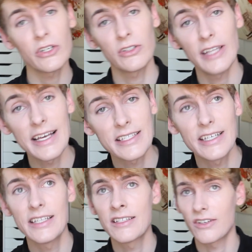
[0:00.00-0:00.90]
or
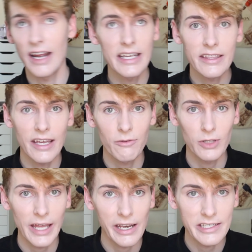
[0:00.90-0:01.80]
lessons or anything
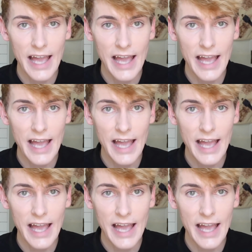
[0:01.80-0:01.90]
related